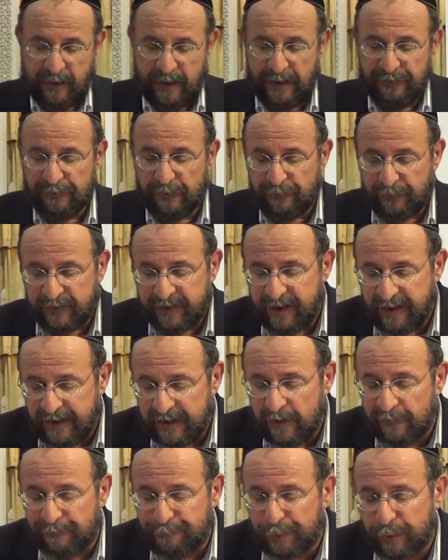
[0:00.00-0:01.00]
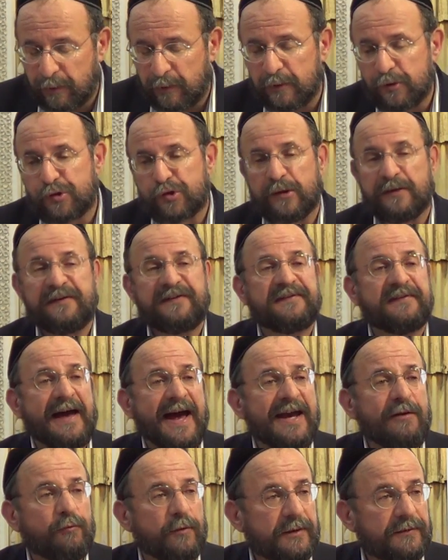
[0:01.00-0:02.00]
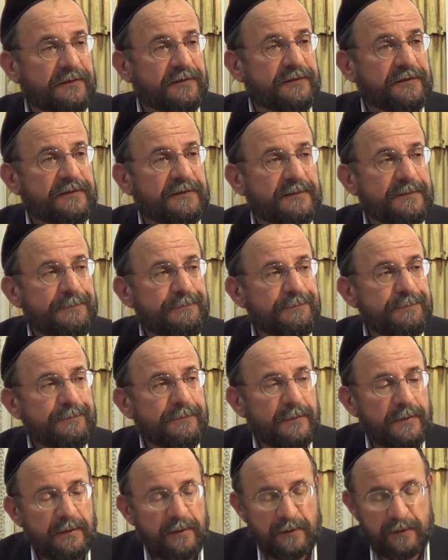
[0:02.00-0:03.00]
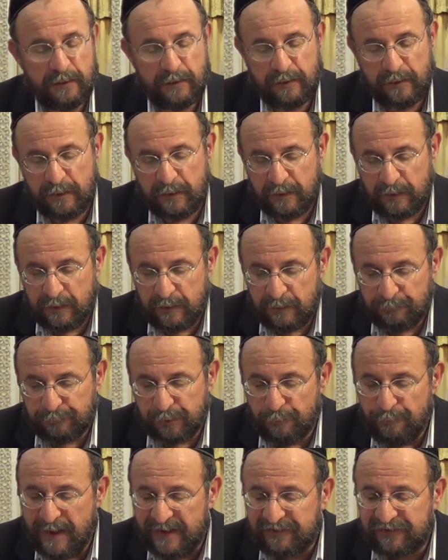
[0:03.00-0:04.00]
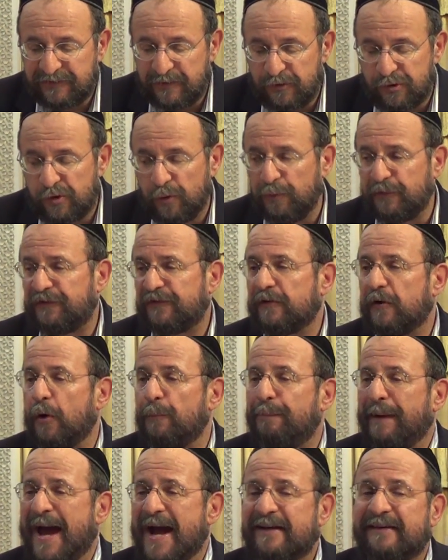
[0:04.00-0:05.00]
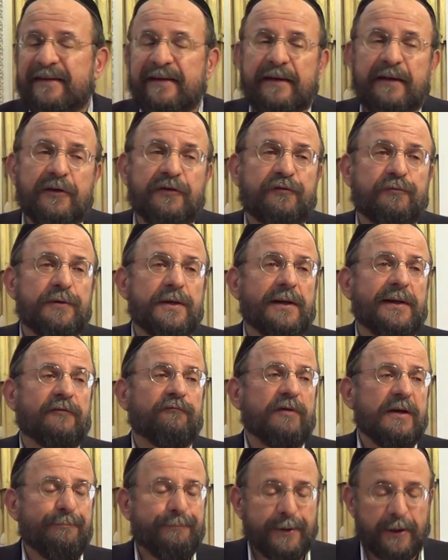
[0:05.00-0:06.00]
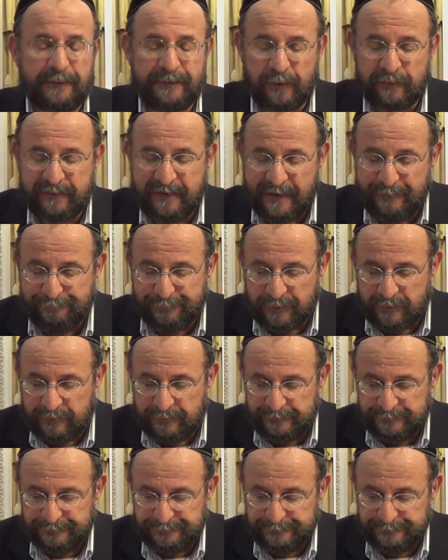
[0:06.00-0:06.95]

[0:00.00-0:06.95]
And the king of Persia, Cyrus, permits the Jews to go back to Israel and rebuild their temple.